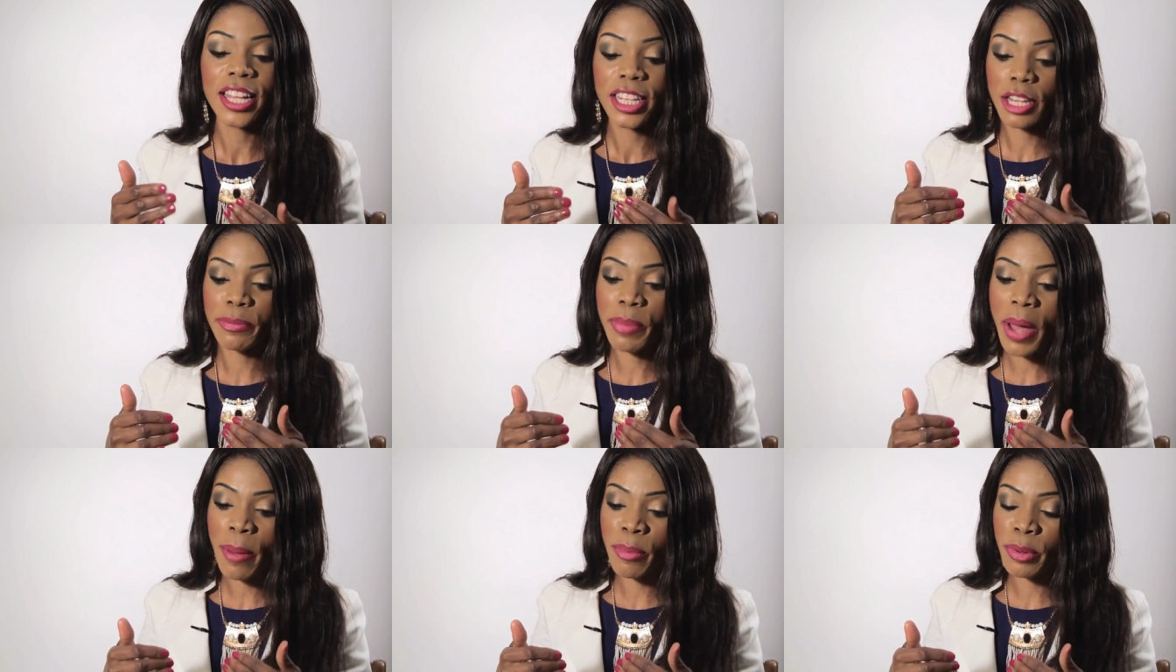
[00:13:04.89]

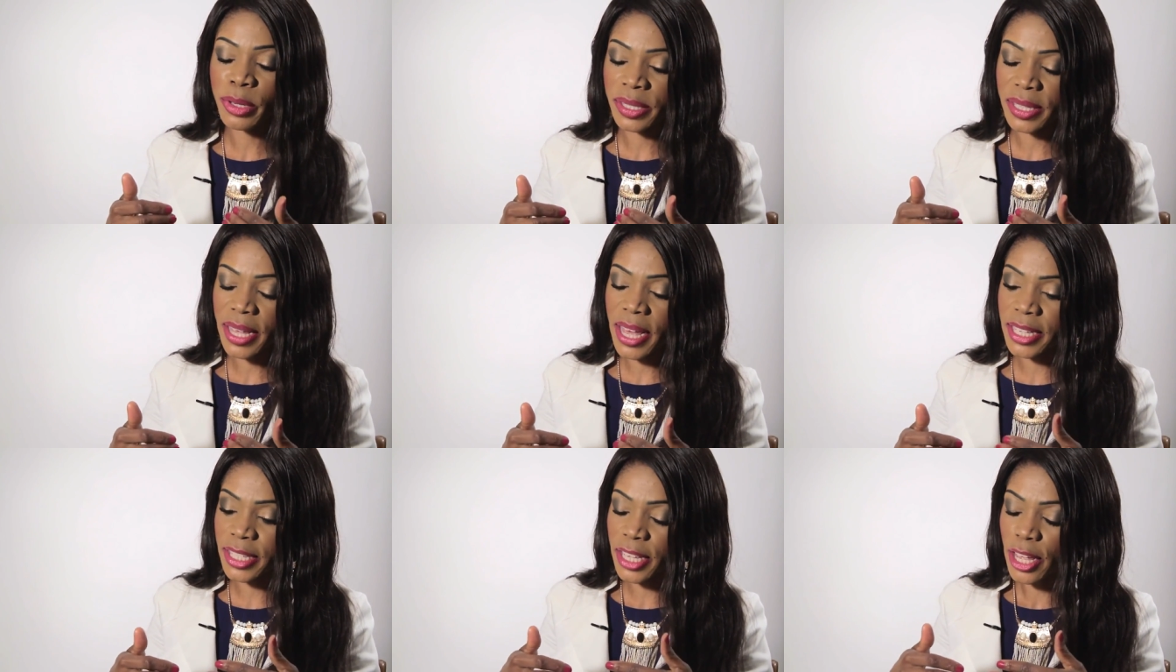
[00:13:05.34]
The Bible
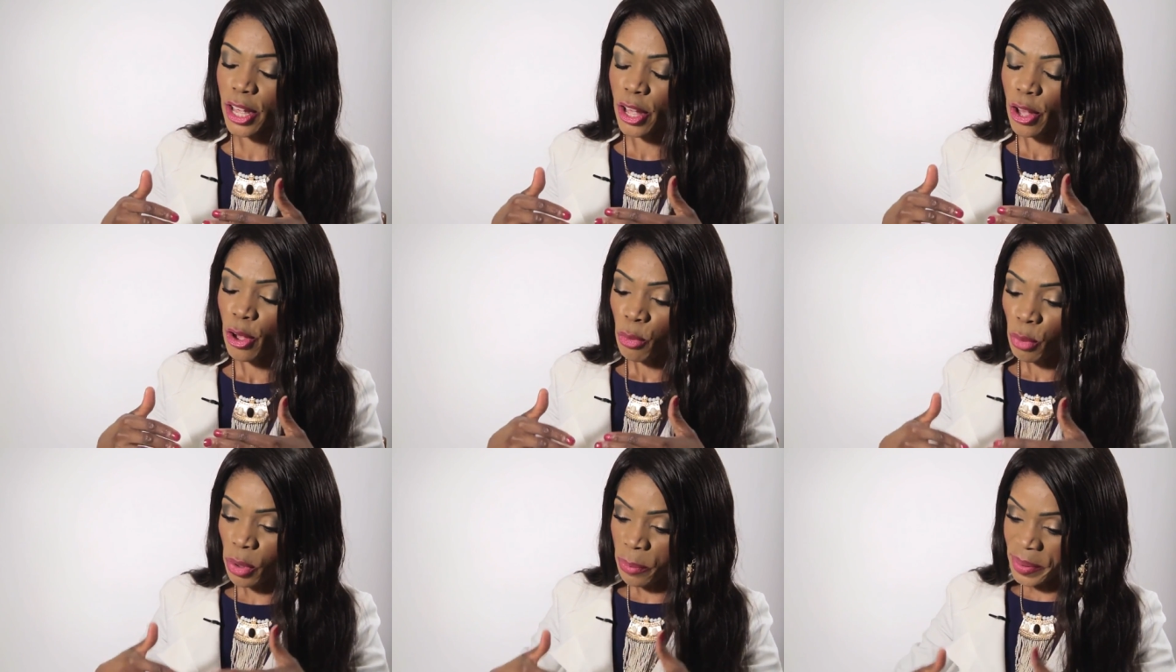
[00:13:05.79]
says
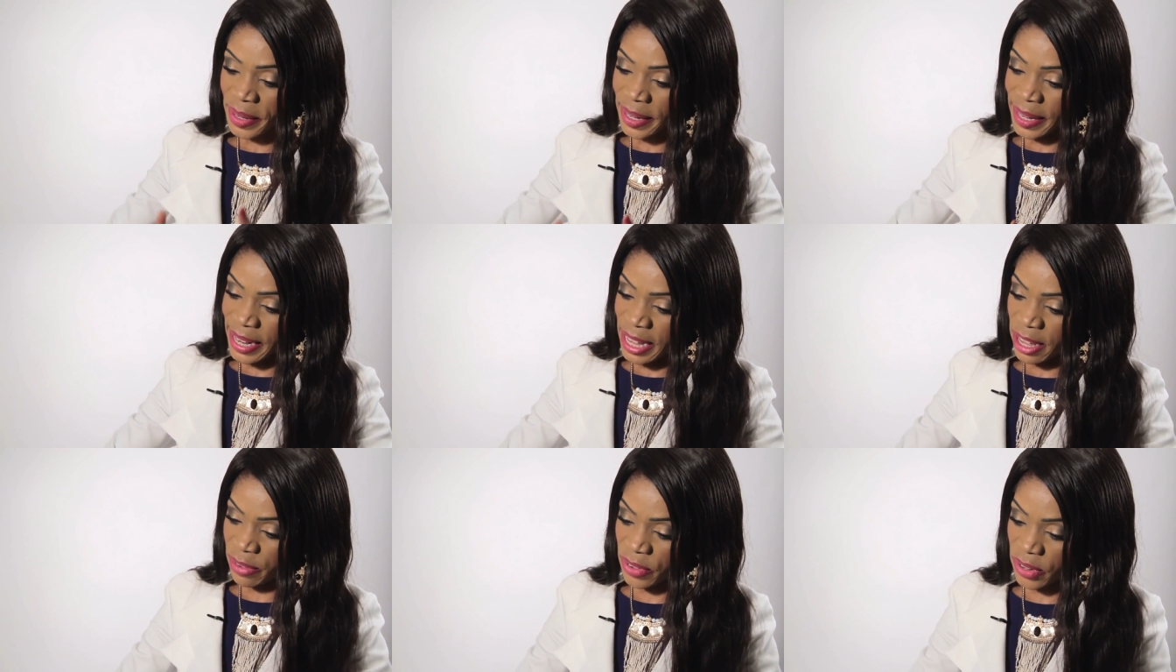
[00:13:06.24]
we
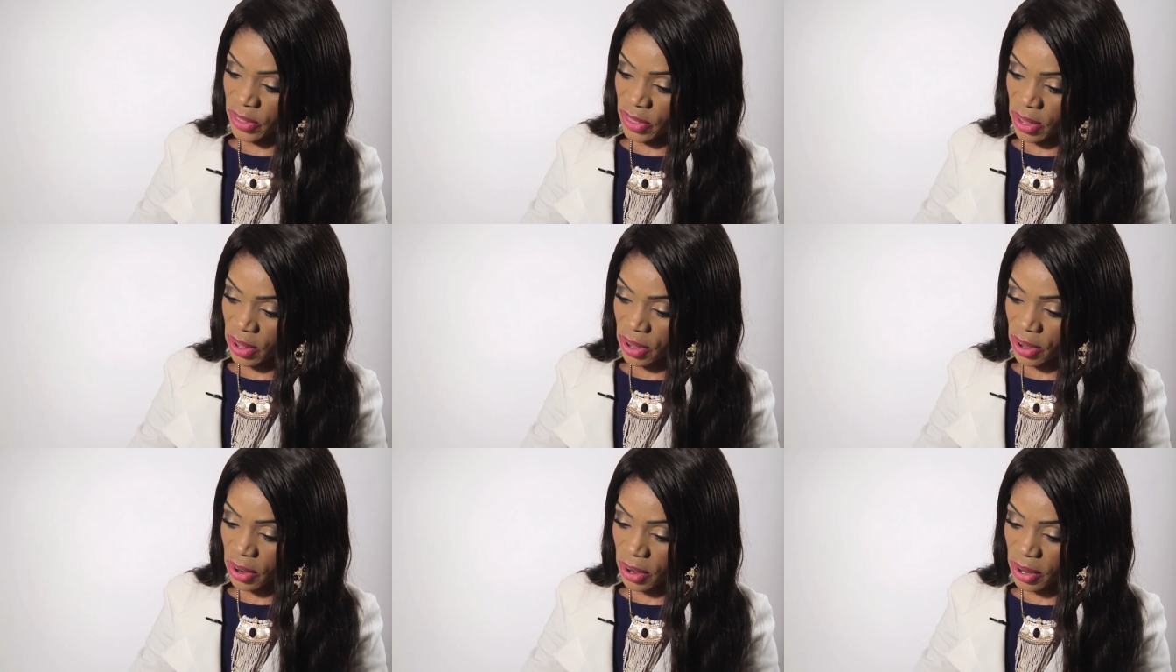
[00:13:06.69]
believe in
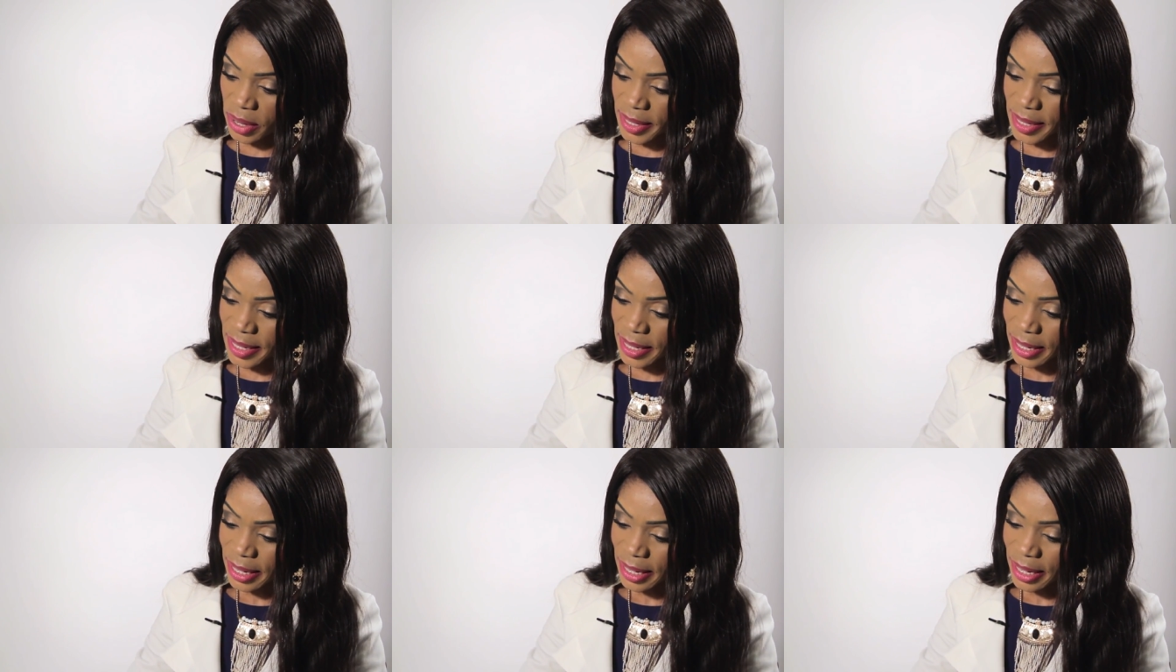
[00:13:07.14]
the
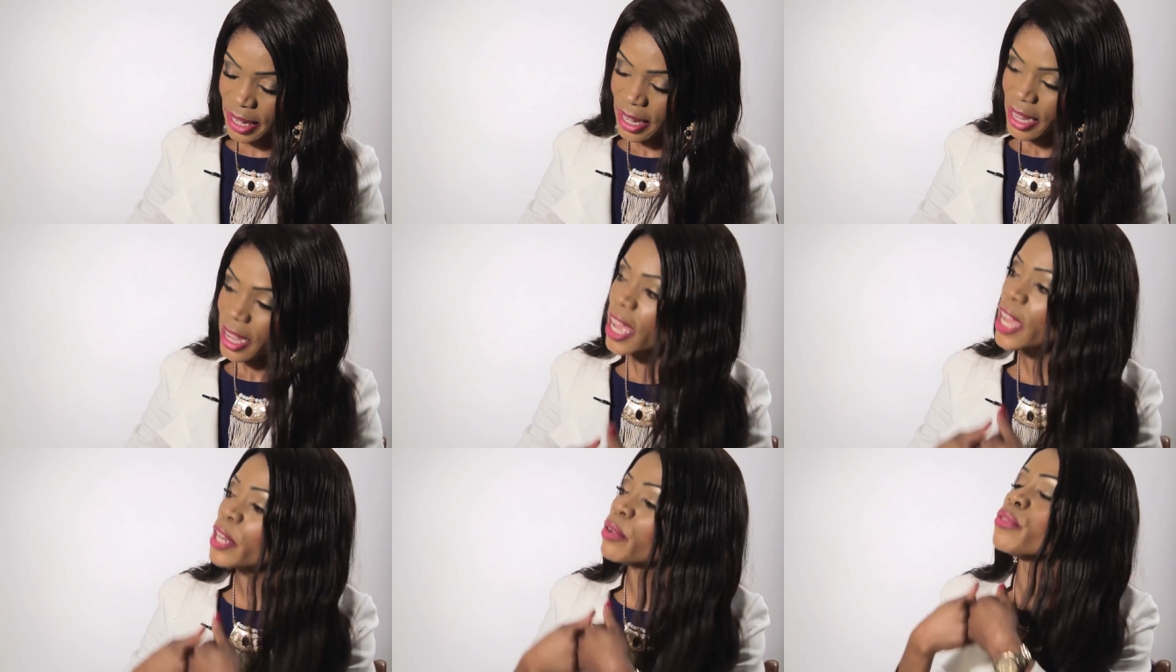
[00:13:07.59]
heart
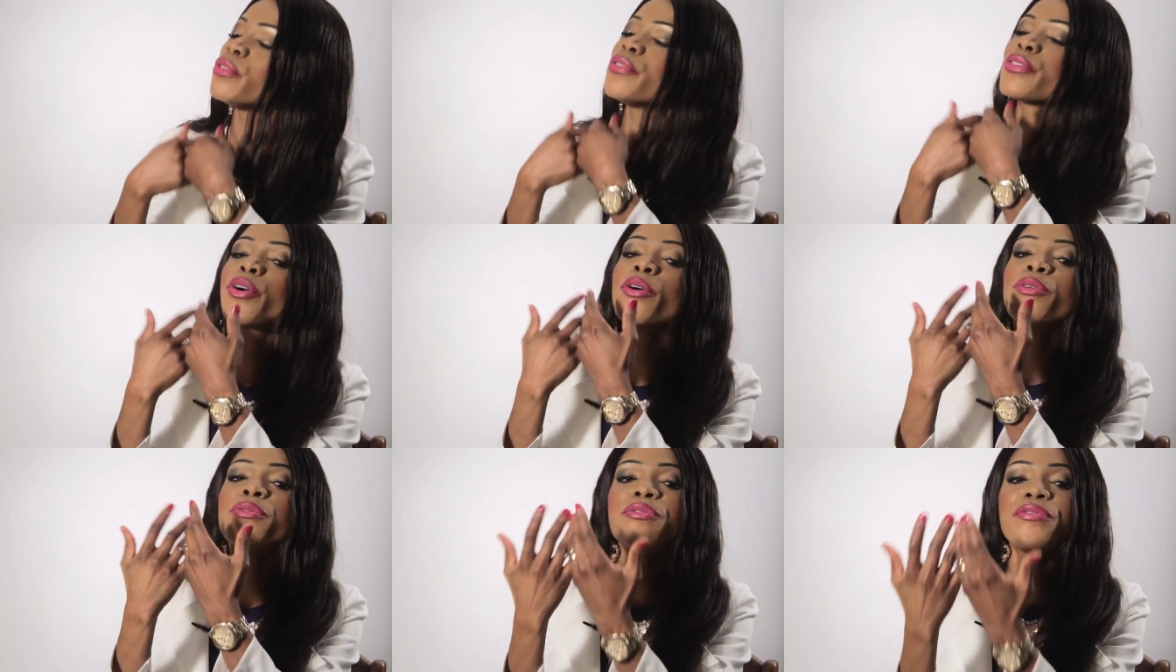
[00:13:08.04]
and we
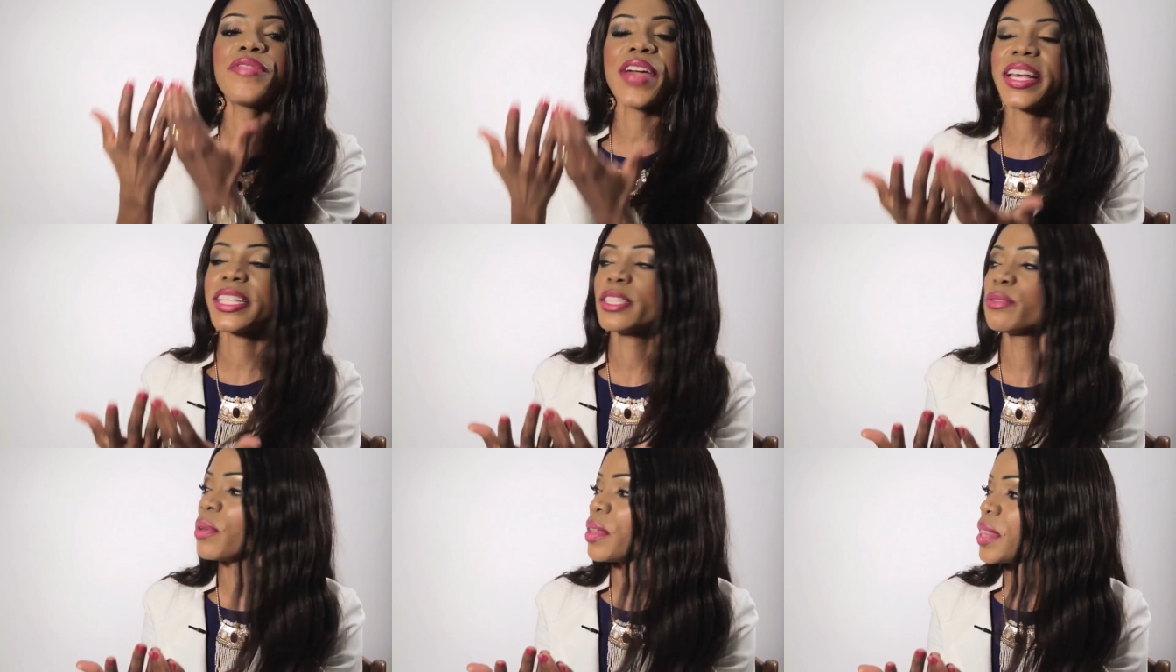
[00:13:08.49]

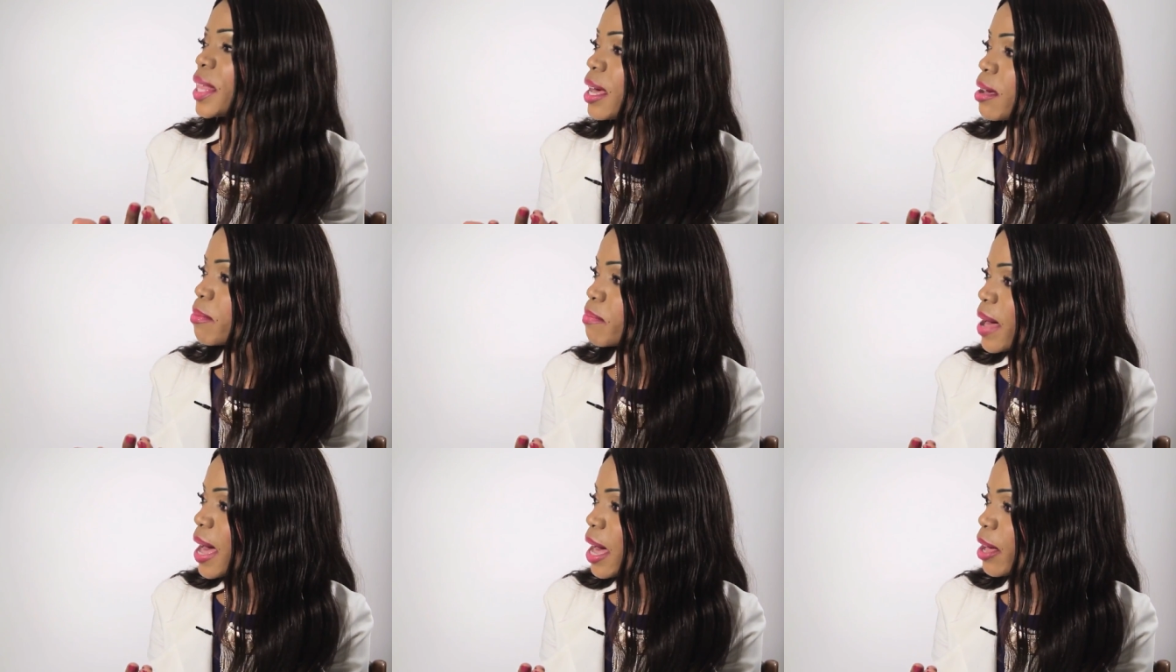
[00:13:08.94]
confess with
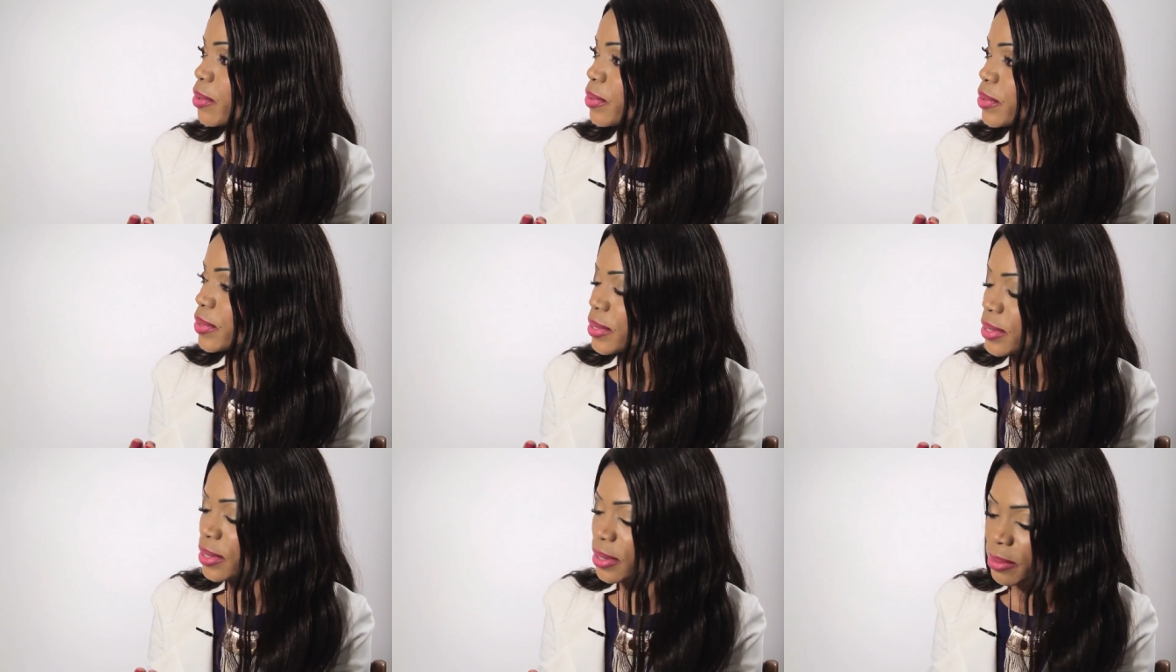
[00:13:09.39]
our
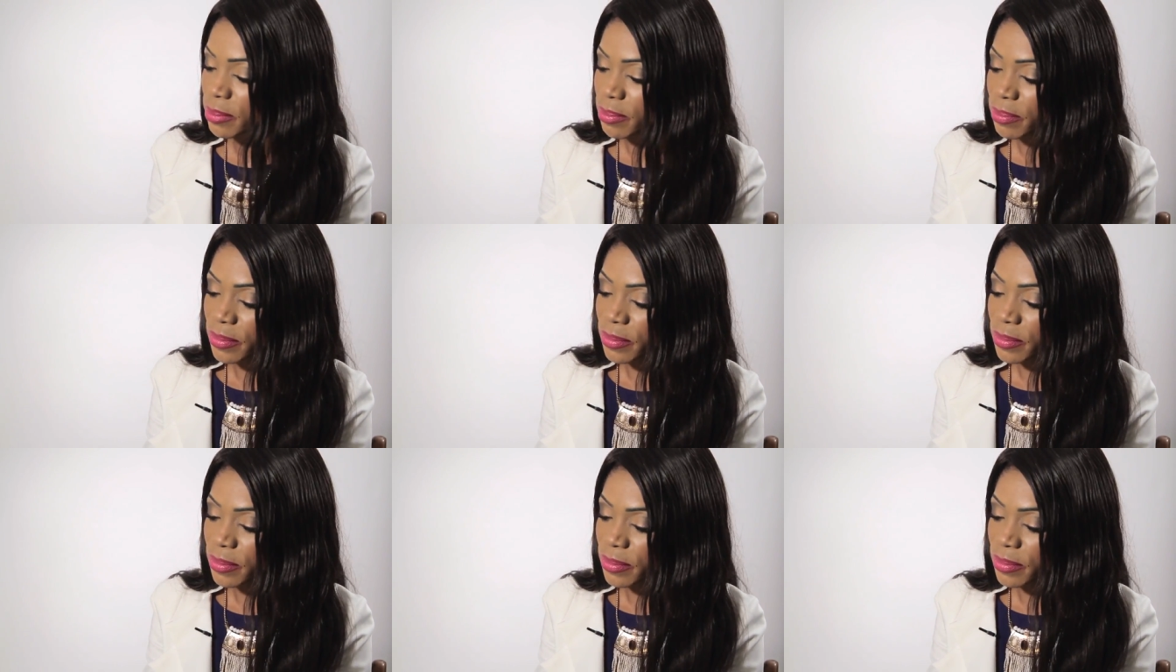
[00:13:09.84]
mouths.